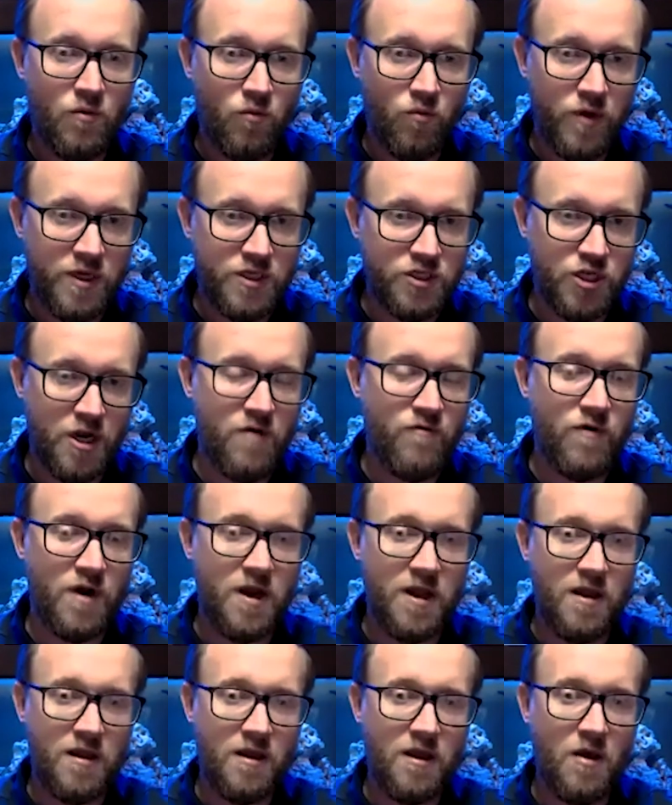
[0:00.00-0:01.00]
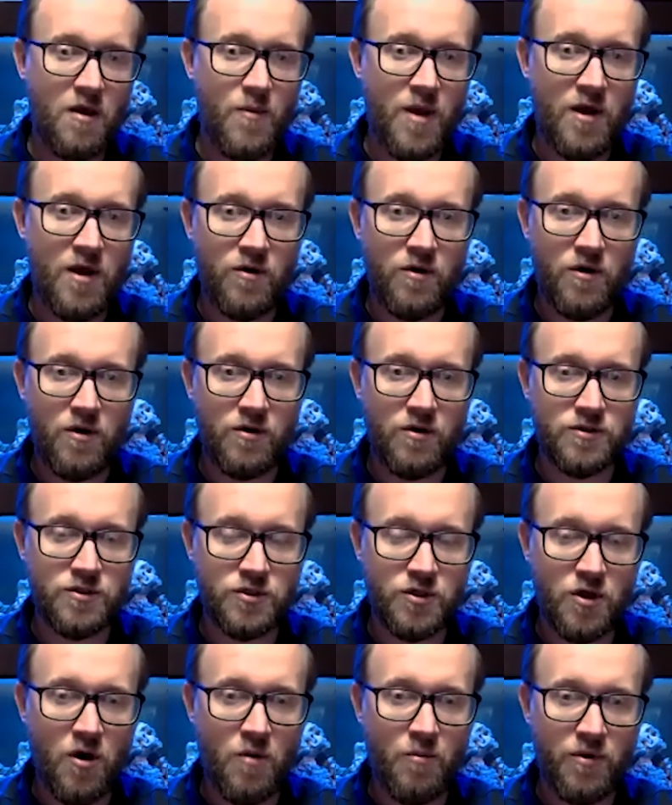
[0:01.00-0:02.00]
We generally come out on
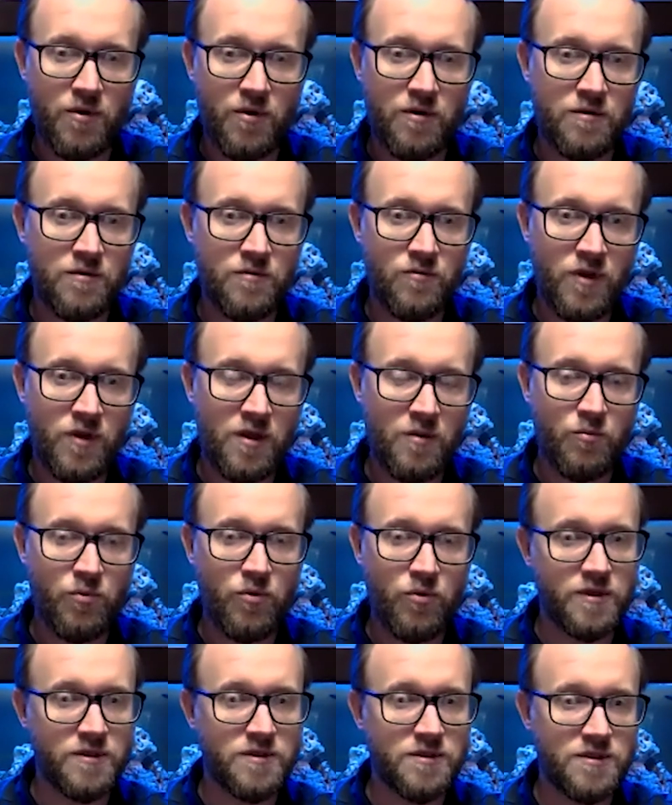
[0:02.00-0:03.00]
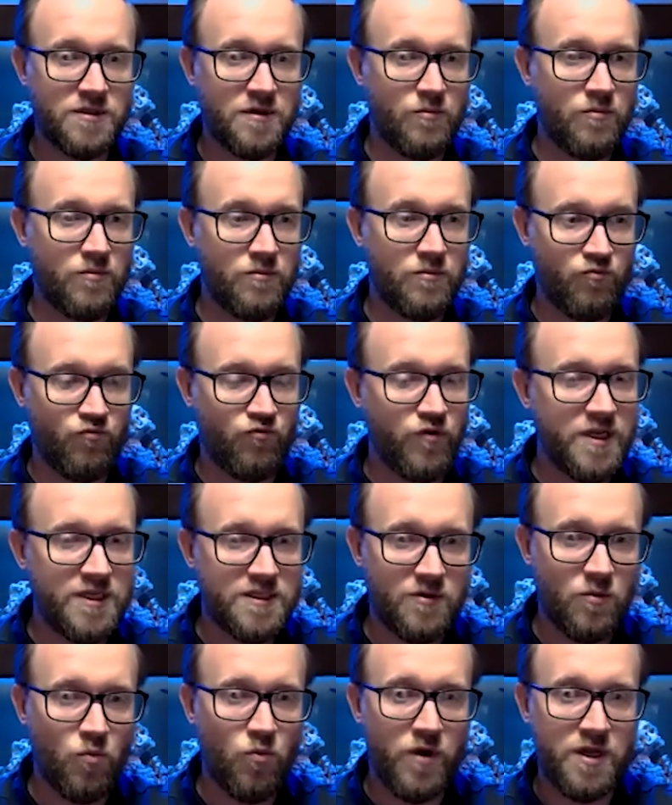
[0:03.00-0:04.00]
top, and we can point to some
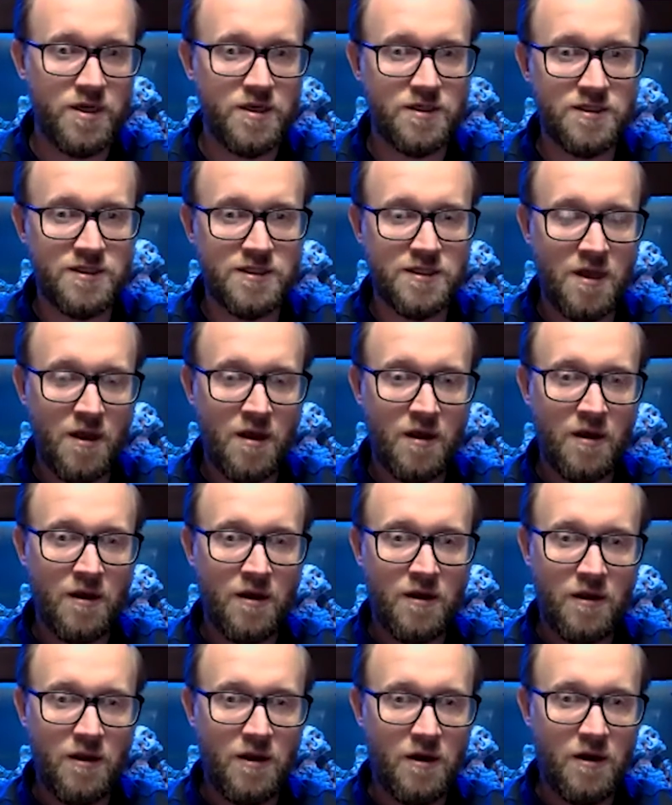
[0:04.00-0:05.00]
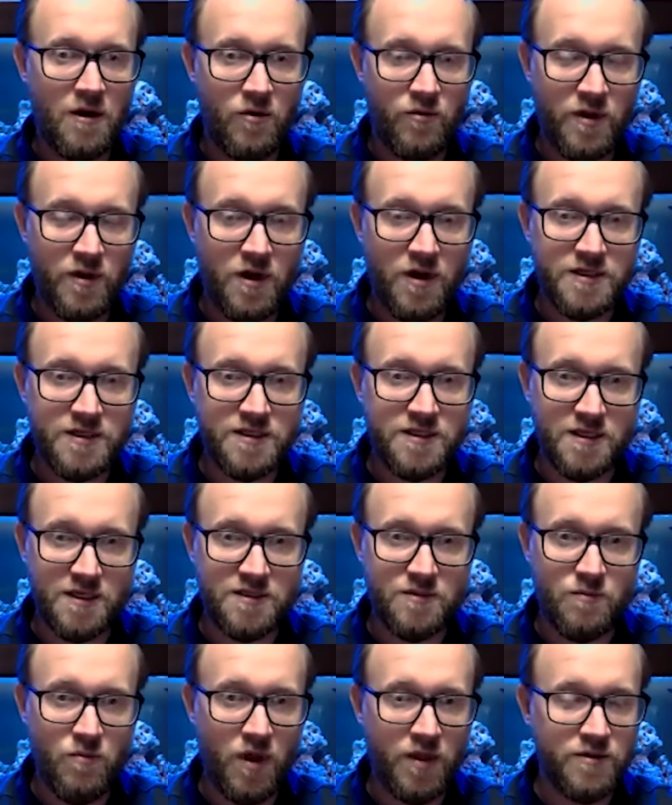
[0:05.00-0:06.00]
recent wins, you know, in the last
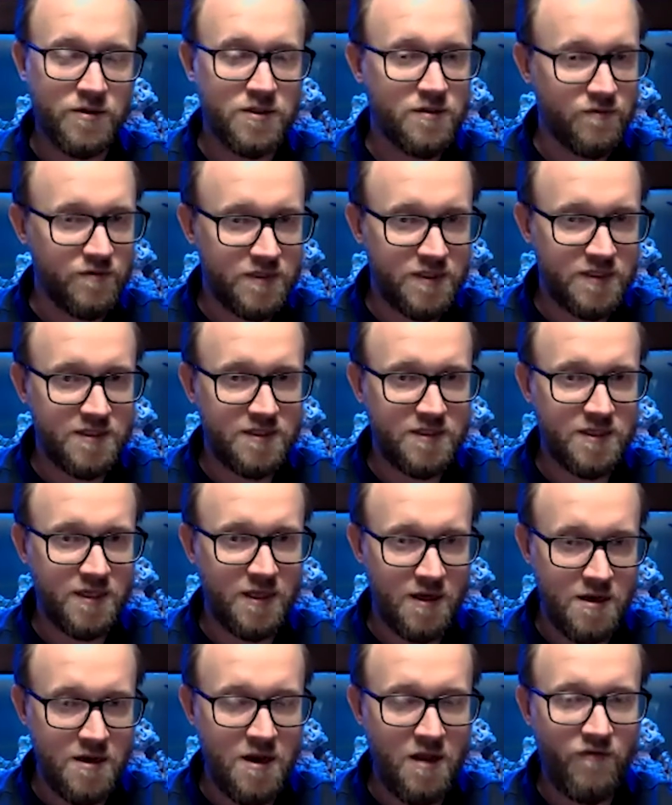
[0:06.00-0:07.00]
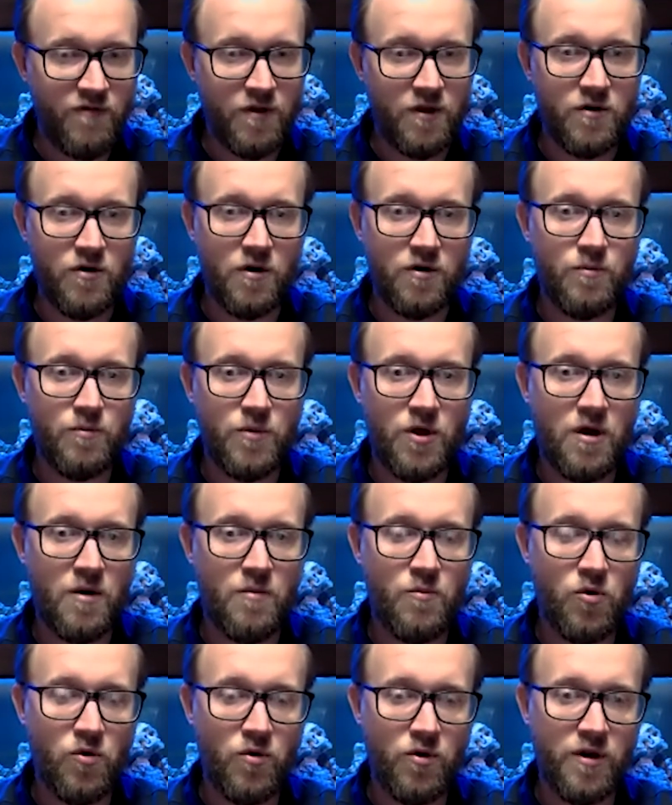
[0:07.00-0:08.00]
6 months of significant
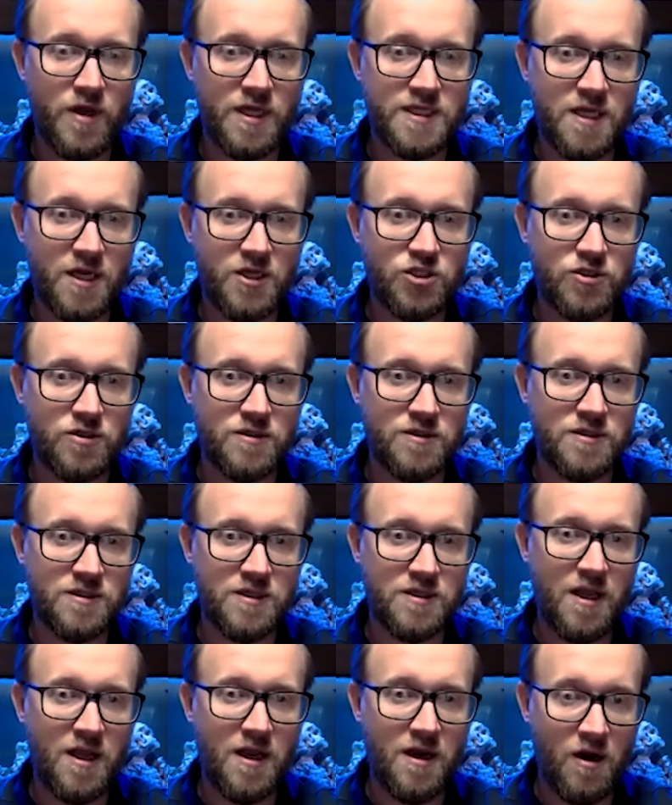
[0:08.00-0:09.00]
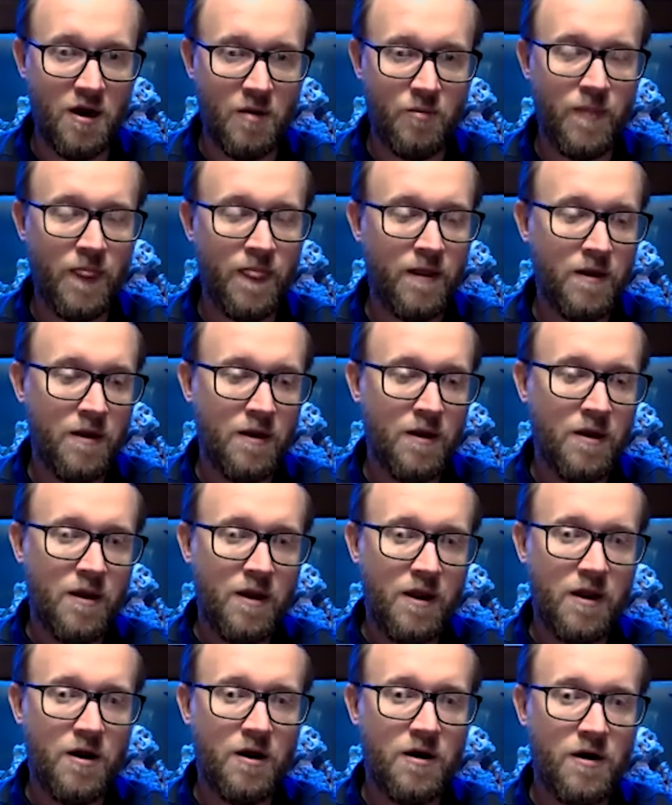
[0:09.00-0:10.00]
organizations in
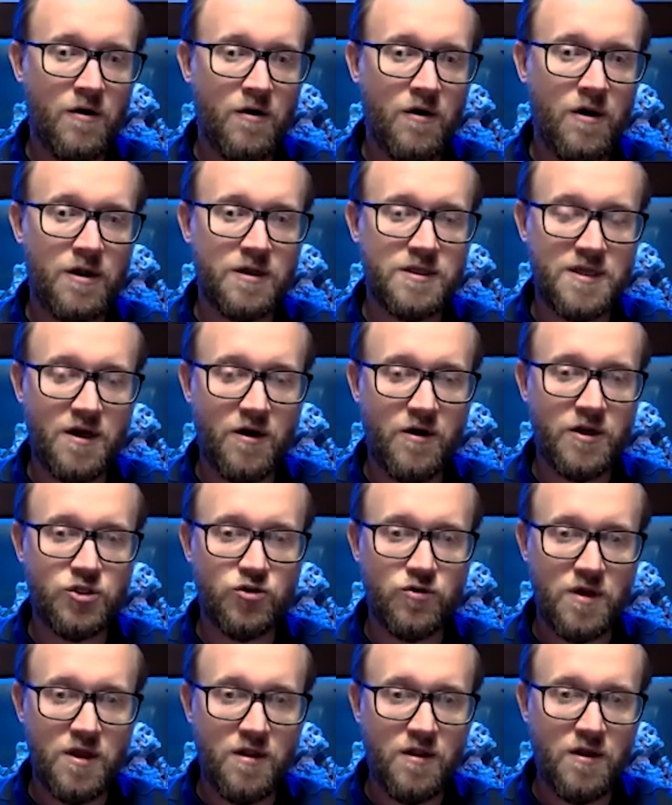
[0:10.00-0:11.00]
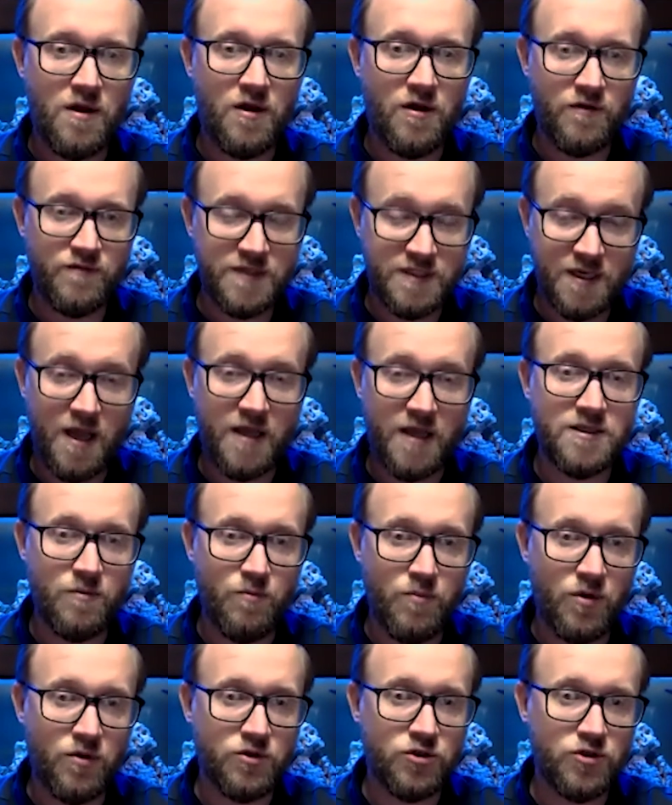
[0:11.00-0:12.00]
our territory that have selected
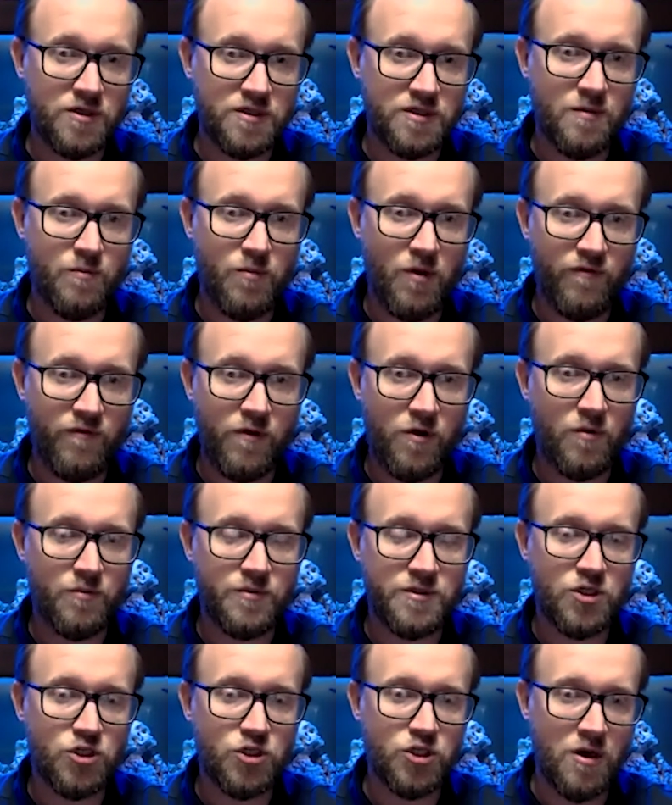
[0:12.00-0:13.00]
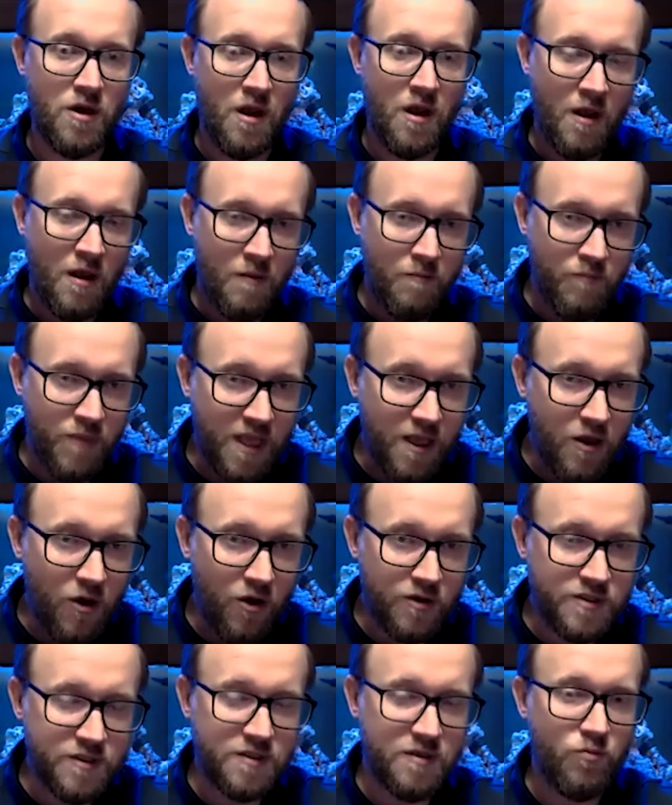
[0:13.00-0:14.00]
BeyondTrust above the competition
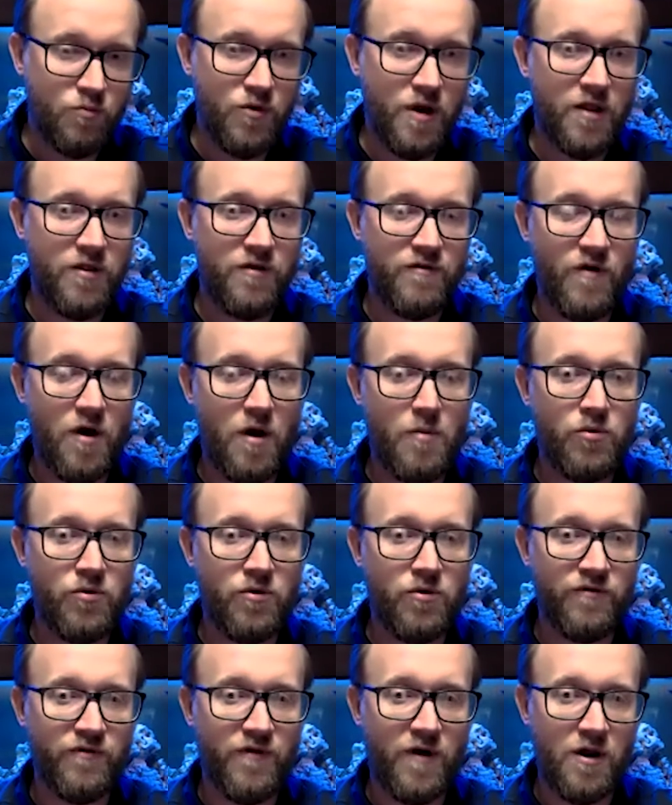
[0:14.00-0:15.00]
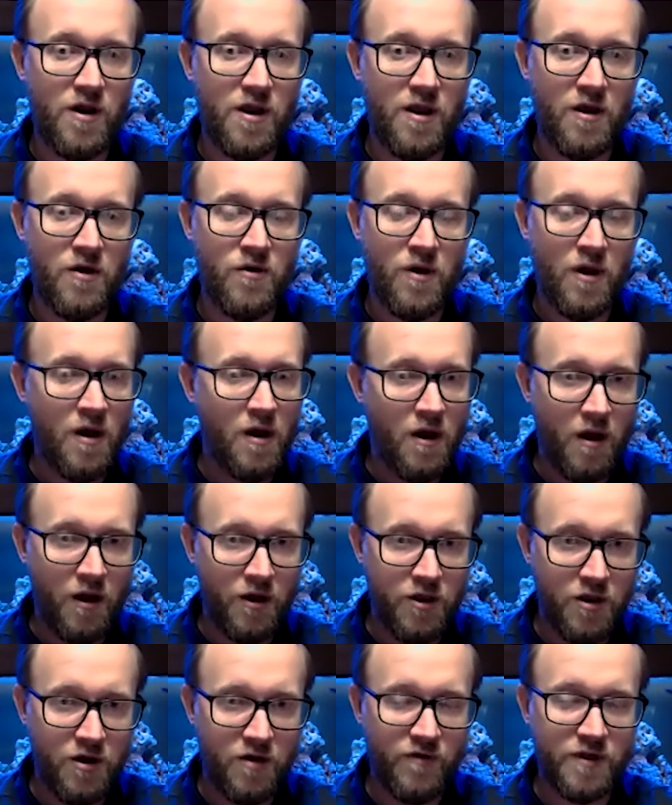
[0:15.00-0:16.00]
because the breadth of our portfolio, our
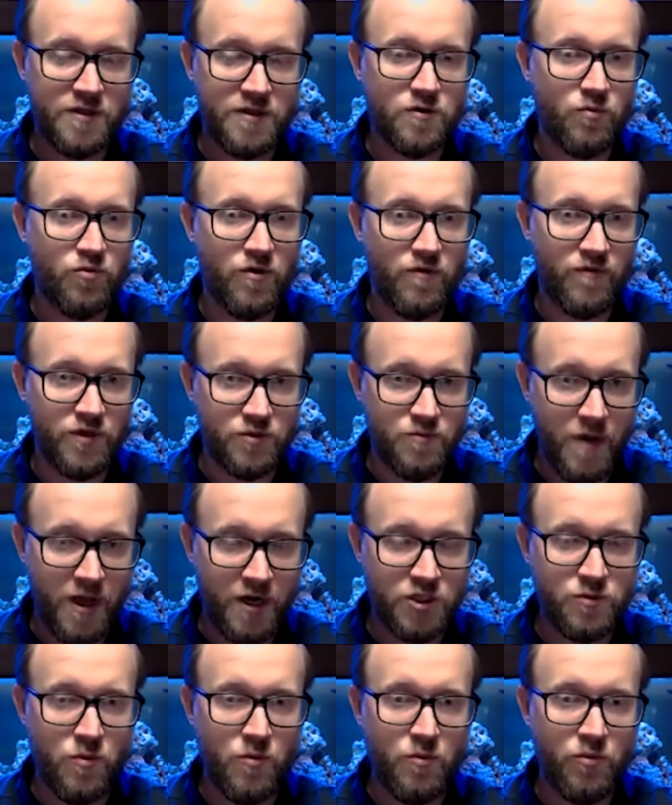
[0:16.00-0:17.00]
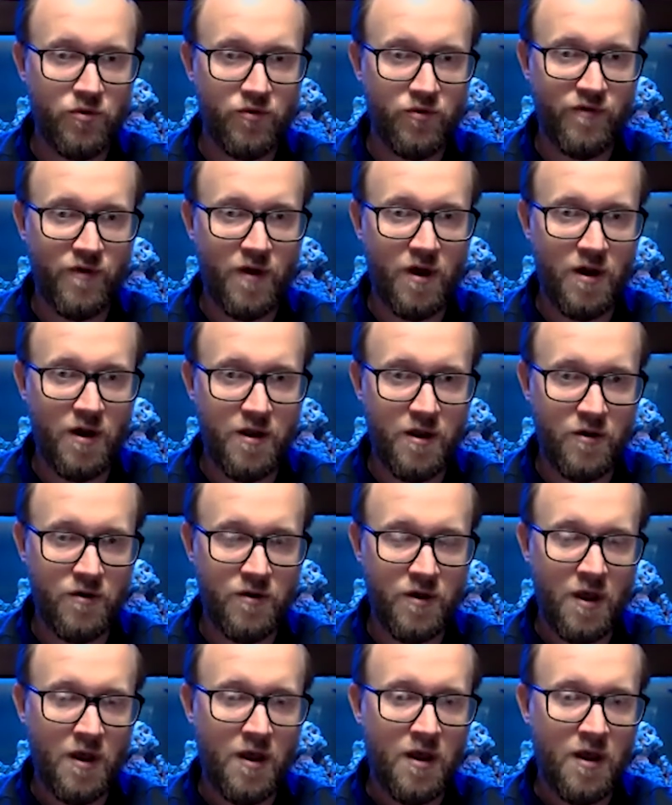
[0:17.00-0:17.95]
universal privilege management portfolio,